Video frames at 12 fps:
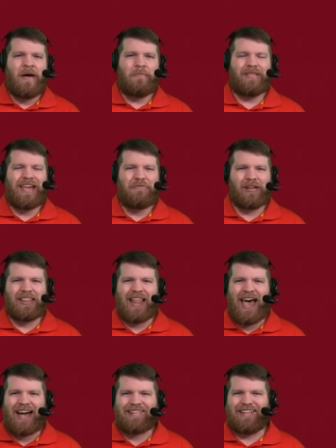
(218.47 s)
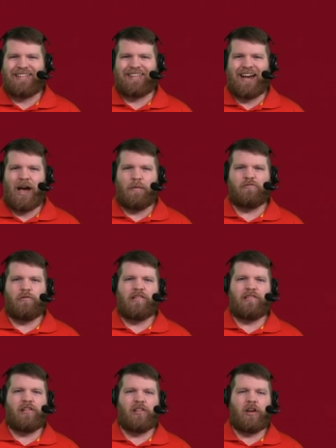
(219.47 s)
but they relax at times, which
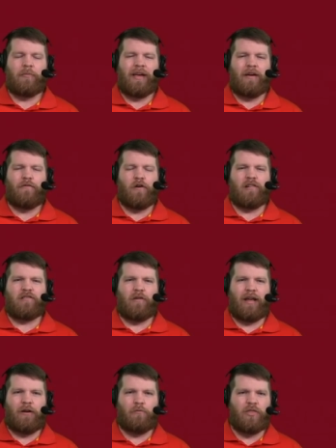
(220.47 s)
is a little bit frustrating.